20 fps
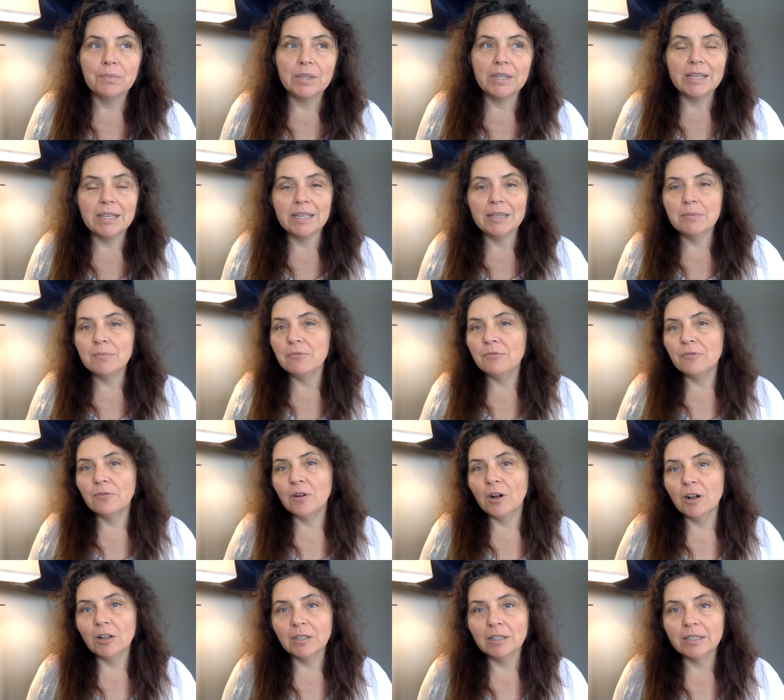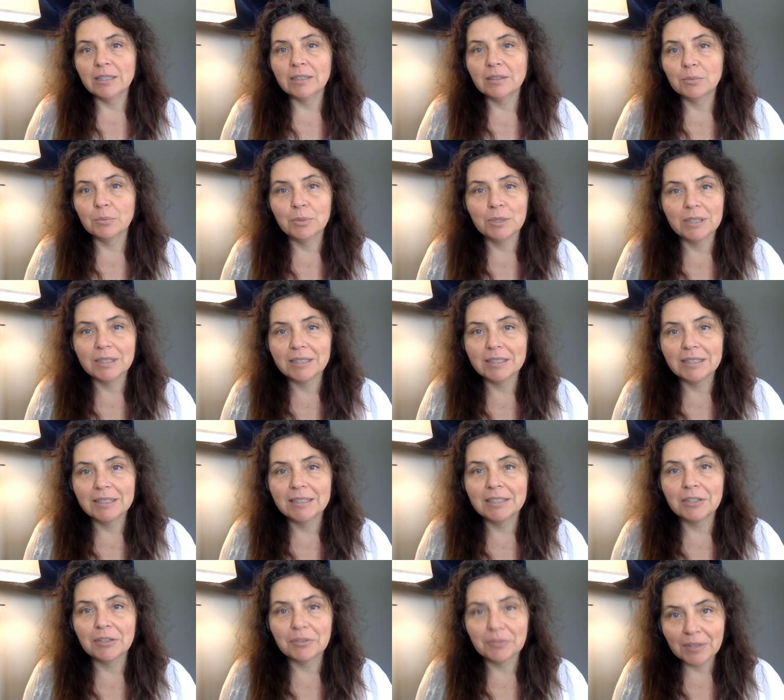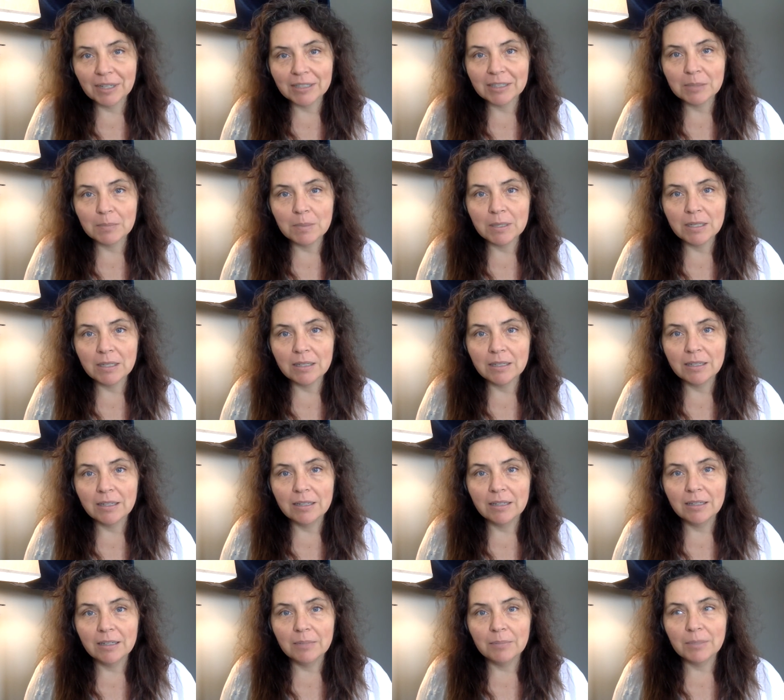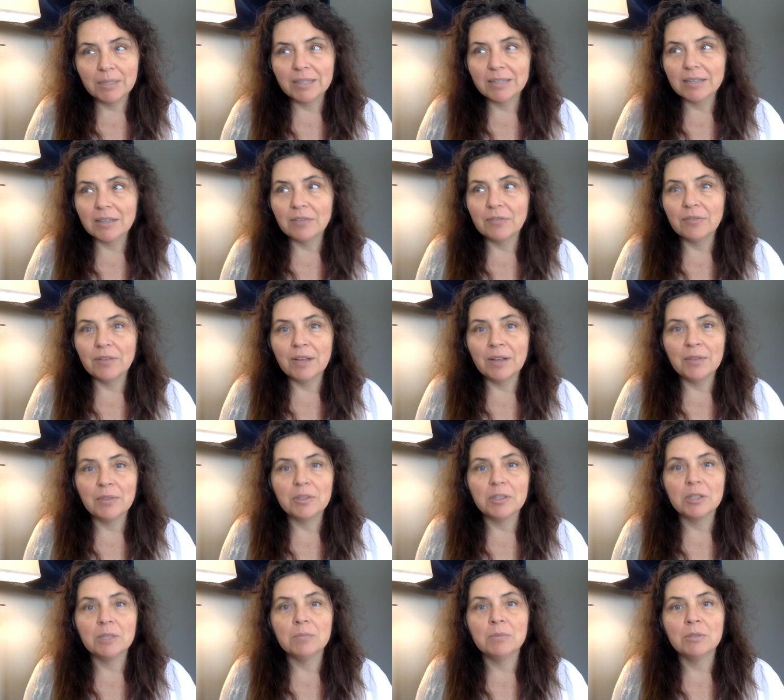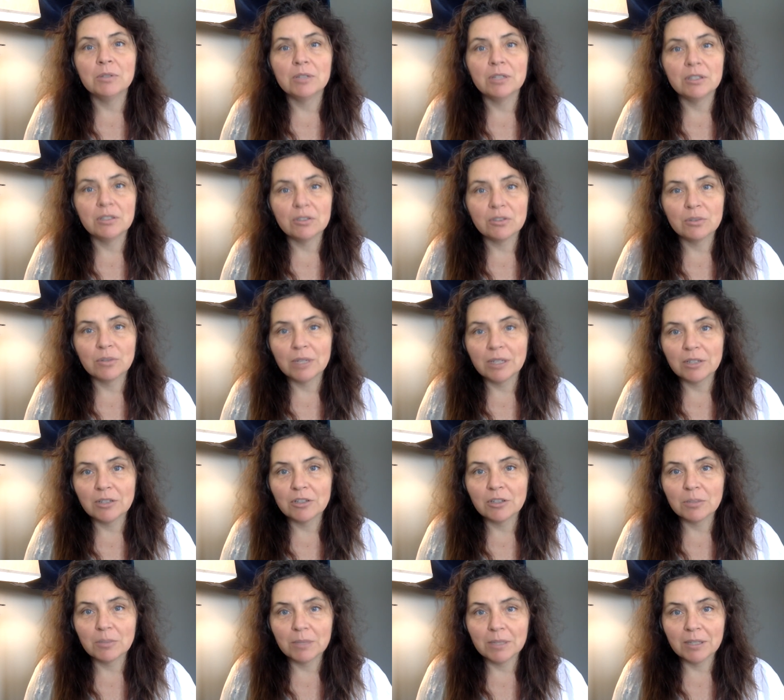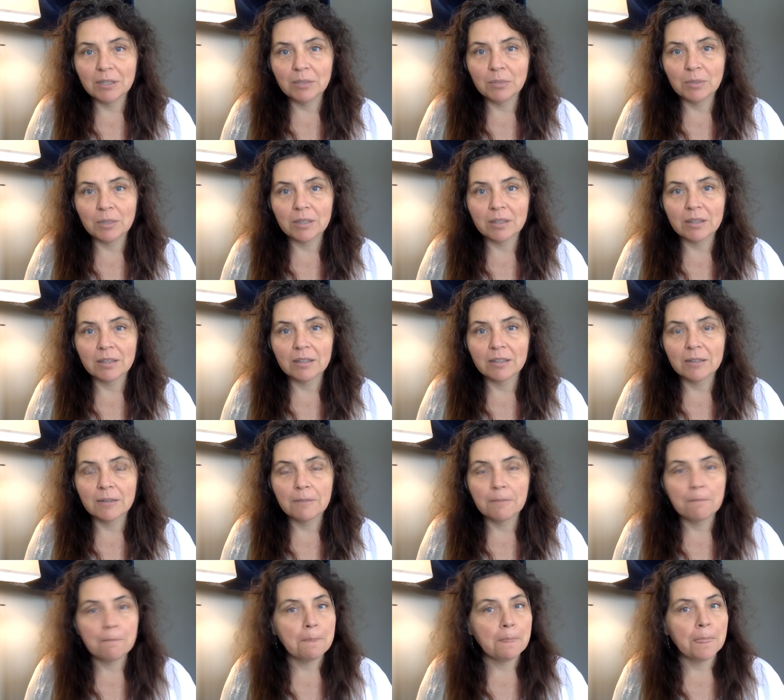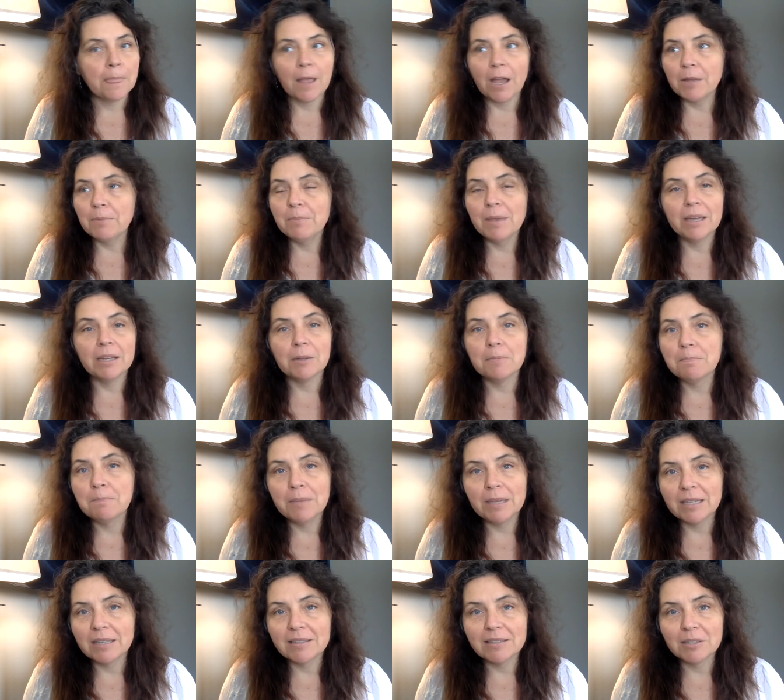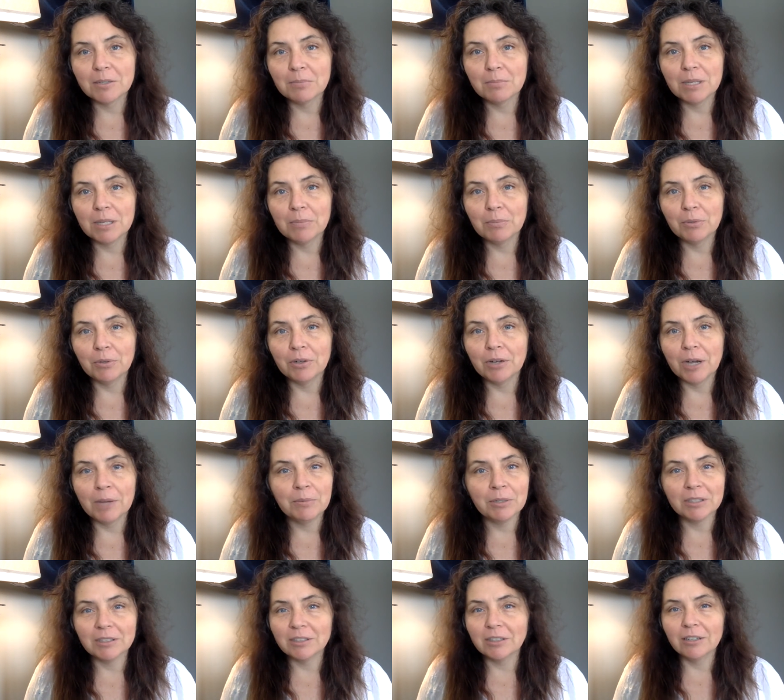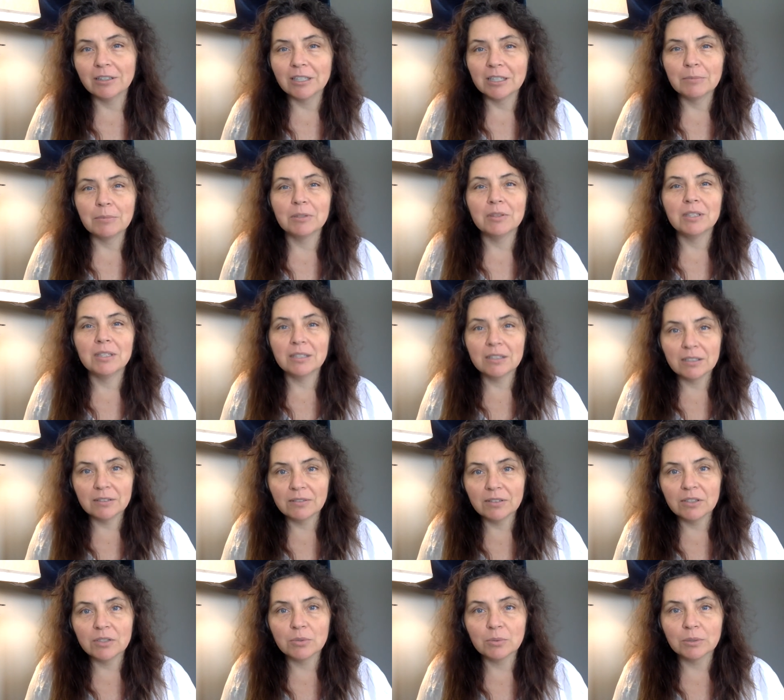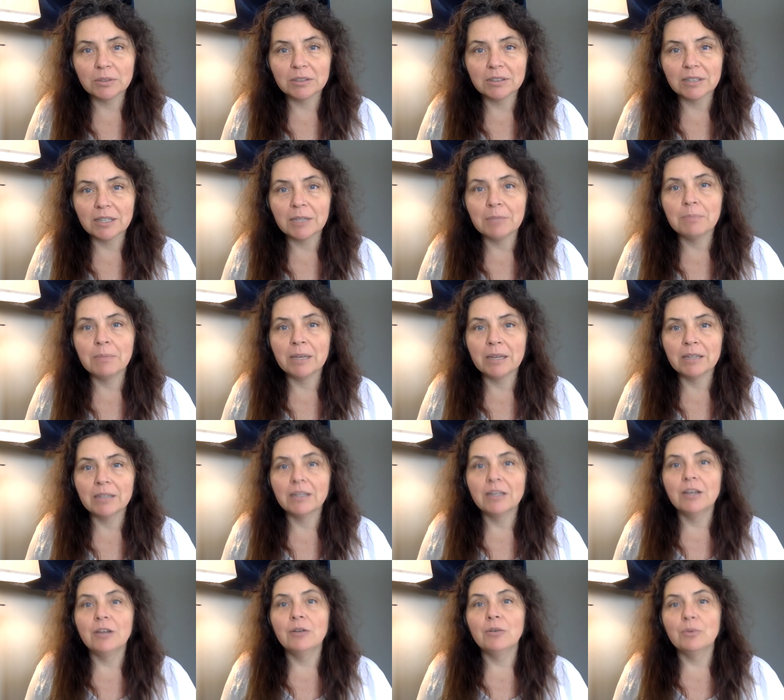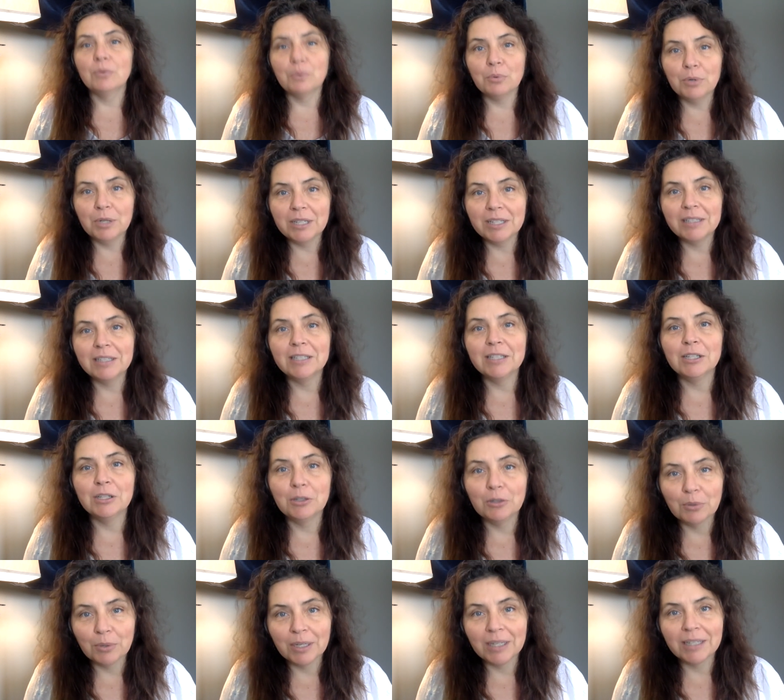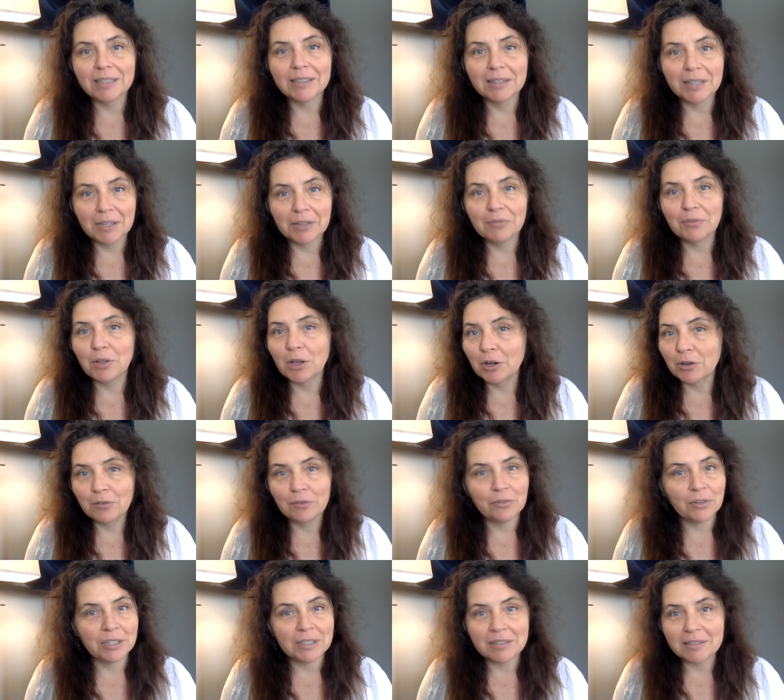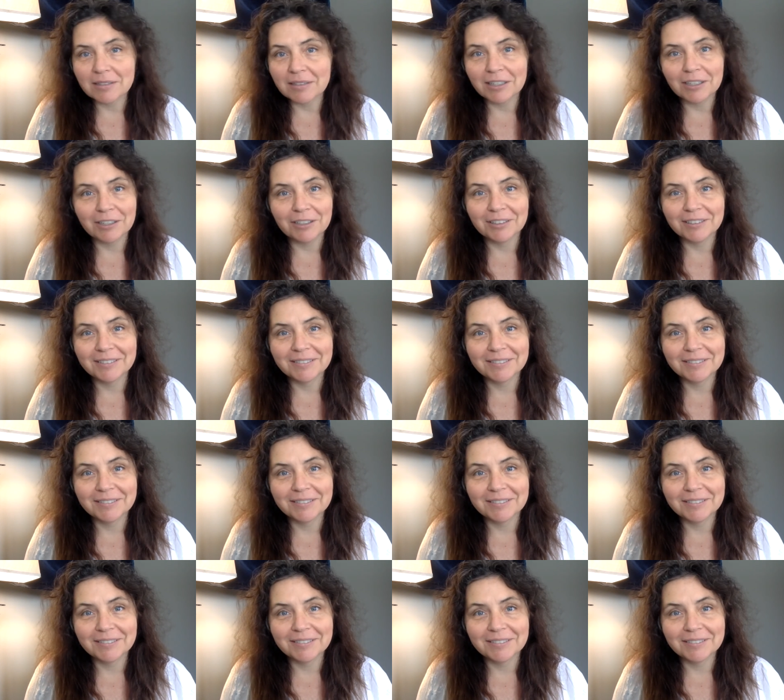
him falling really didn't affect me because I found the community strange to begin with. I met amazing people. I'm not talking about the individuals. I met really great lifelong friends there.